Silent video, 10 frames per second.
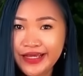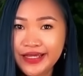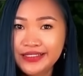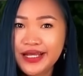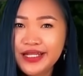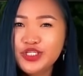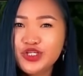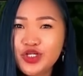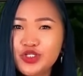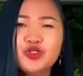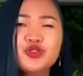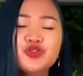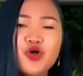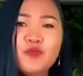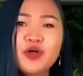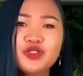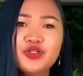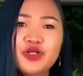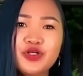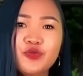is gonna charge so much
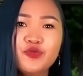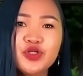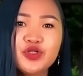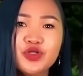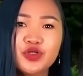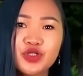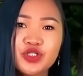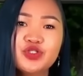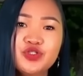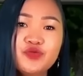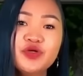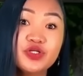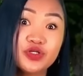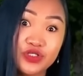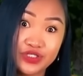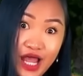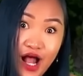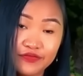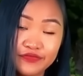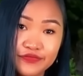that you'll wish you could just do it
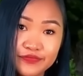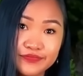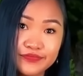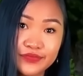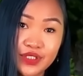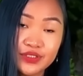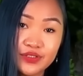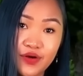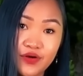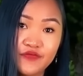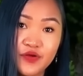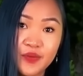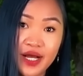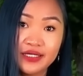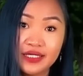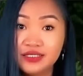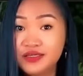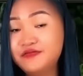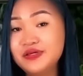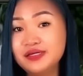yourself. So if you're buying a
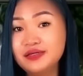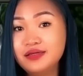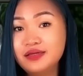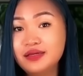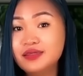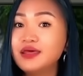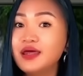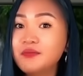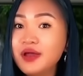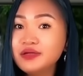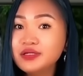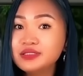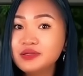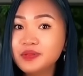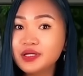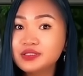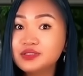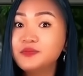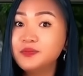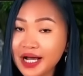TV, then America's the place
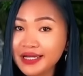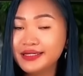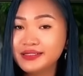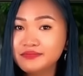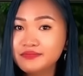to buy it.